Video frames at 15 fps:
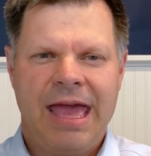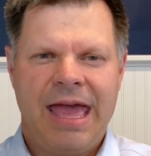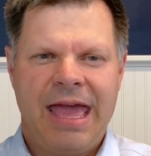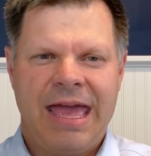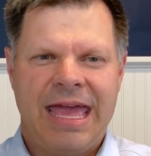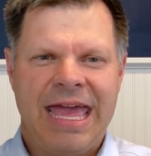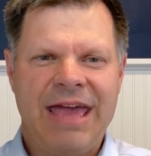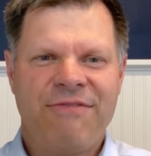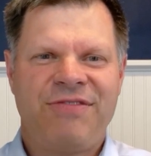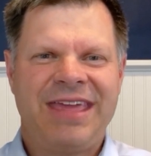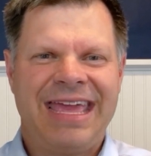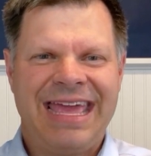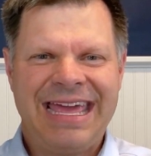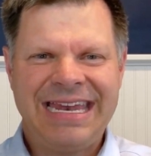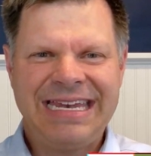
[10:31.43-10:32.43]
If the
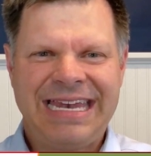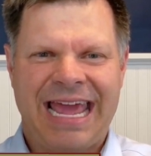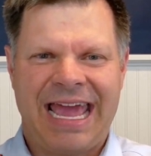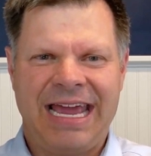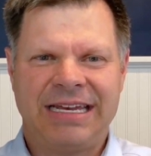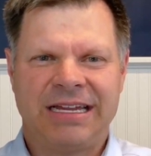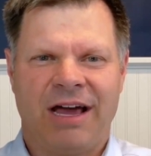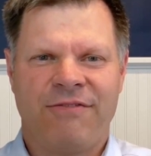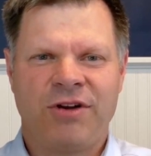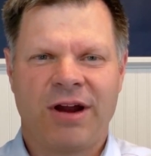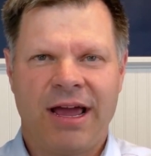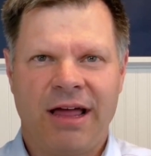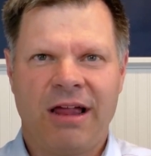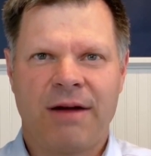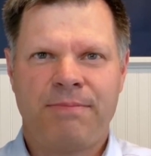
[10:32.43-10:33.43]
end date of your
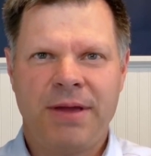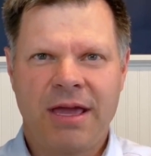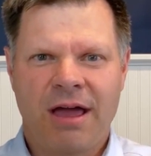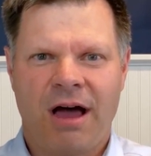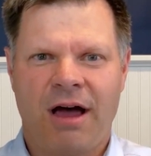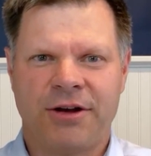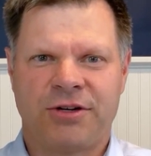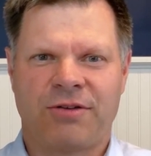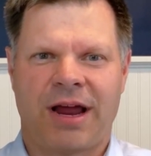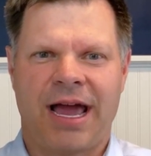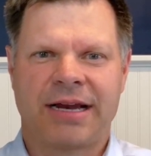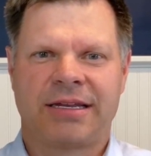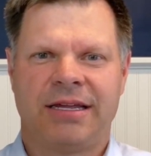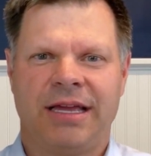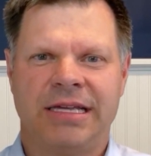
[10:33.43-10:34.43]
LRP
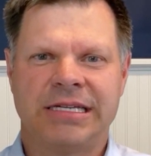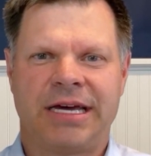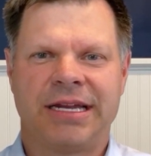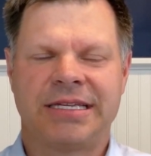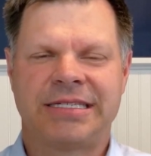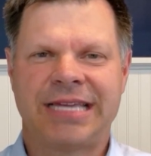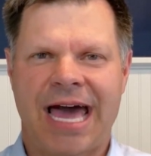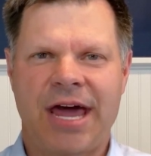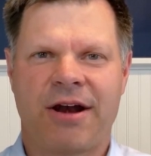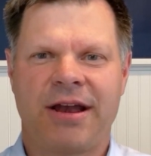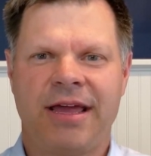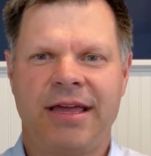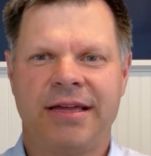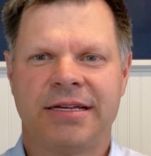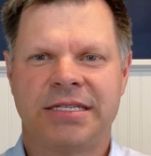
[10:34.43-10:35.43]
contract is on a
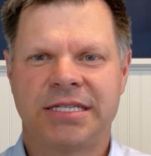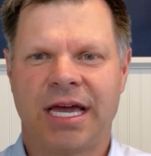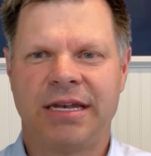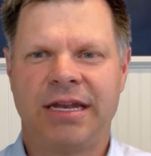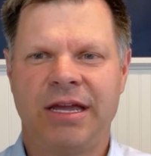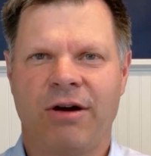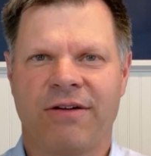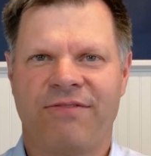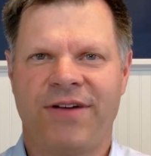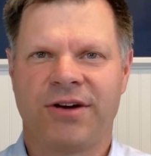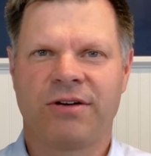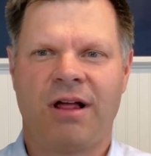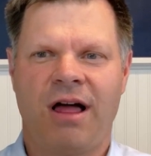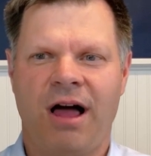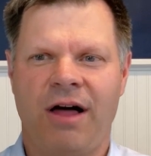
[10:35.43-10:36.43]
Saturday, Sunday, or
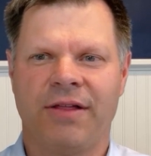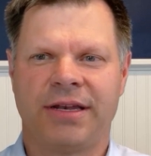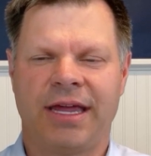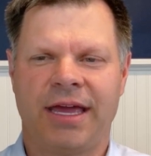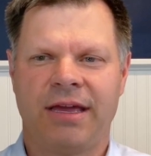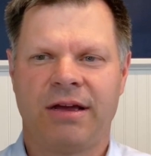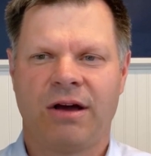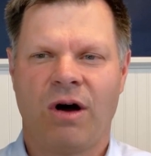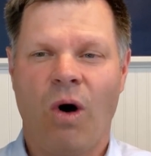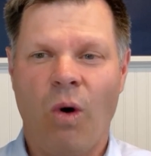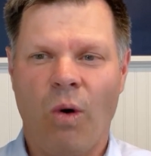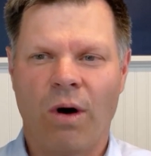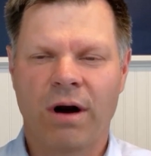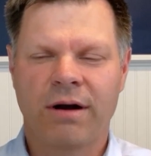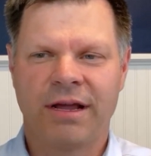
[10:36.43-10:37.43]
federal holiday,
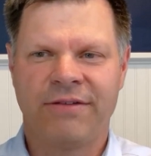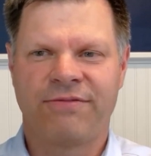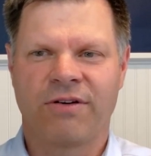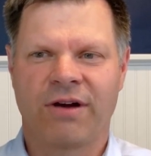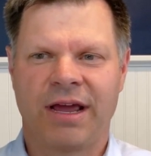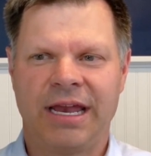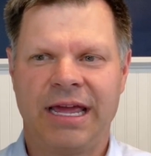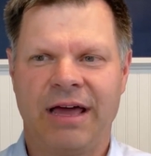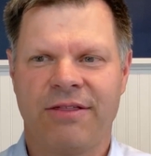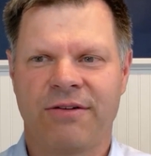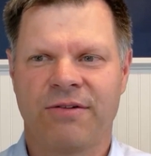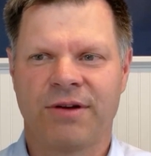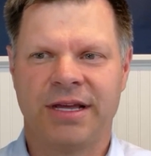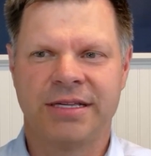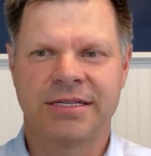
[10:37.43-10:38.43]
or if for any other
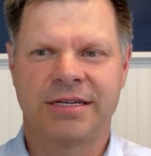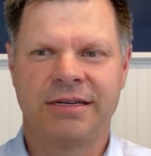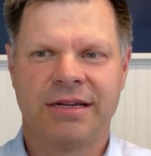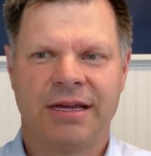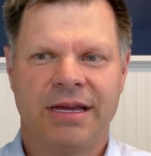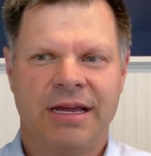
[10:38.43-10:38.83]
reason